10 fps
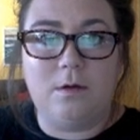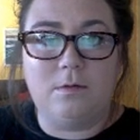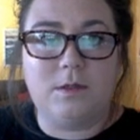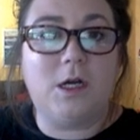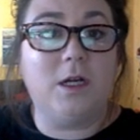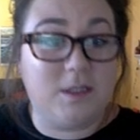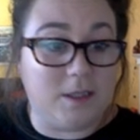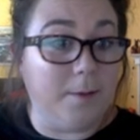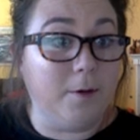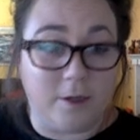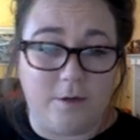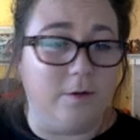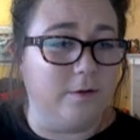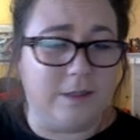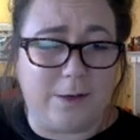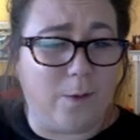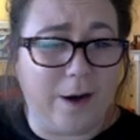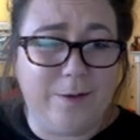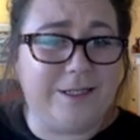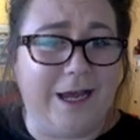It's called Summer Doodles. Like,
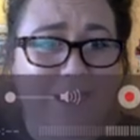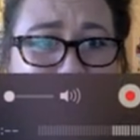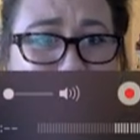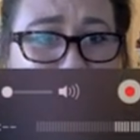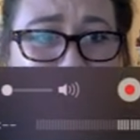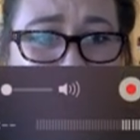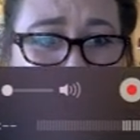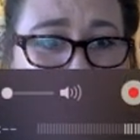where was I going with